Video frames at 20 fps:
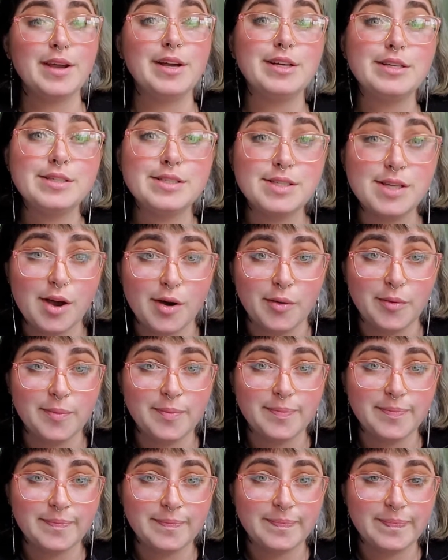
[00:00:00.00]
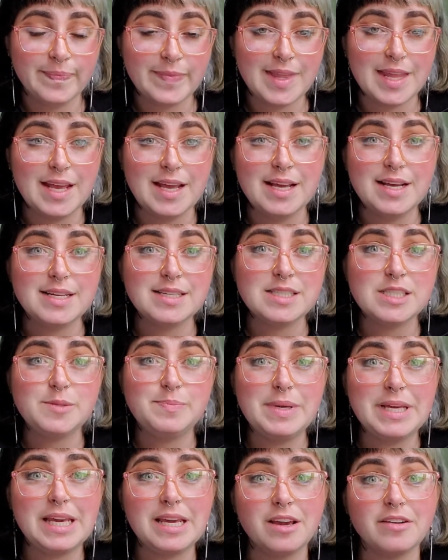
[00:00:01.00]
So,
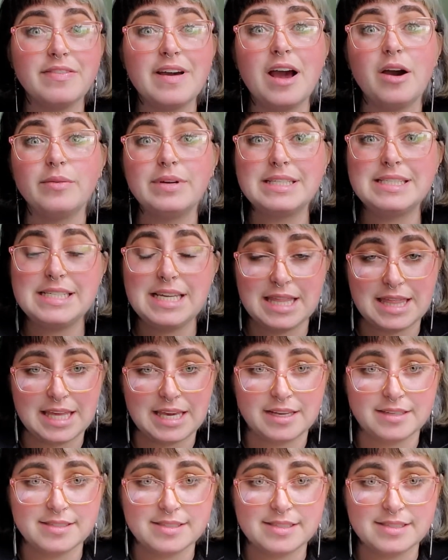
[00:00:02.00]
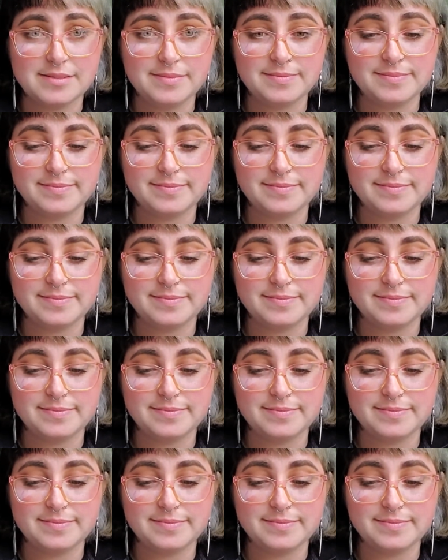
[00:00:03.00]
speaking of how we see things,